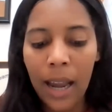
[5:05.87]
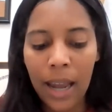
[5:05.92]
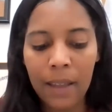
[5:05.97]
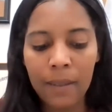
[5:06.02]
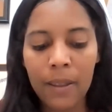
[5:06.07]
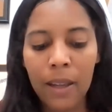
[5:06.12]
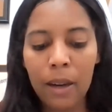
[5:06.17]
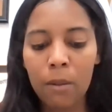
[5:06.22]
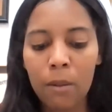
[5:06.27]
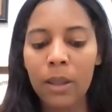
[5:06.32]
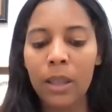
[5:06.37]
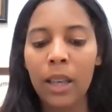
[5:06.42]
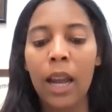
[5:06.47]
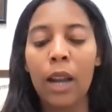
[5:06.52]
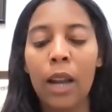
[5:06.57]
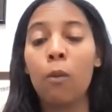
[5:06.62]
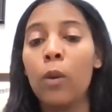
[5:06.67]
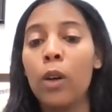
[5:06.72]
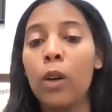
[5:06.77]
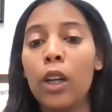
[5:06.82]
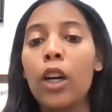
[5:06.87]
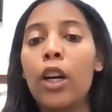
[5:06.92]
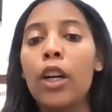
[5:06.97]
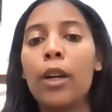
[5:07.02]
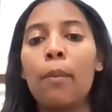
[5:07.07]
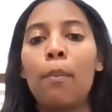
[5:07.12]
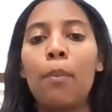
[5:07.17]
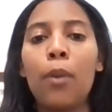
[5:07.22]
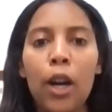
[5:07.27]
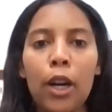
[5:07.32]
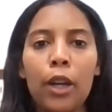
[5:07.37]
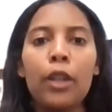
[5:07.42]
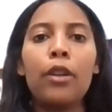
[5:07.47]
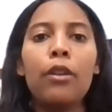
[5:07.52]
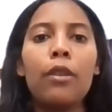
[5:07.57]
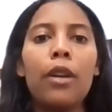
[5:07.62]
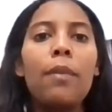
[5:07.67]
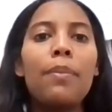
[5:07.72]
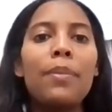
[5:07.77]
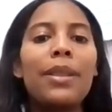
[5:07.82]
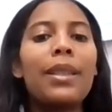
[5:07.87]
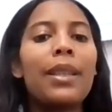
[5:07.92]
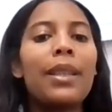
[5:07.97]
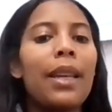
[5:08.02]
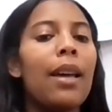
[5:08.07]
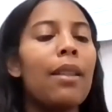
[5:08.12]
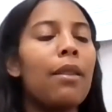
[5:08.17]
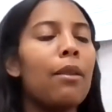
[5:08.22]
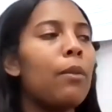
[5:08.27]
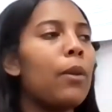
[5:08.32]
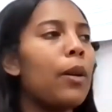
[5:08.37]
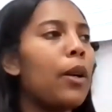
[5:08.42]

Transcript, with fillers: and they were like, we're going to partner up together.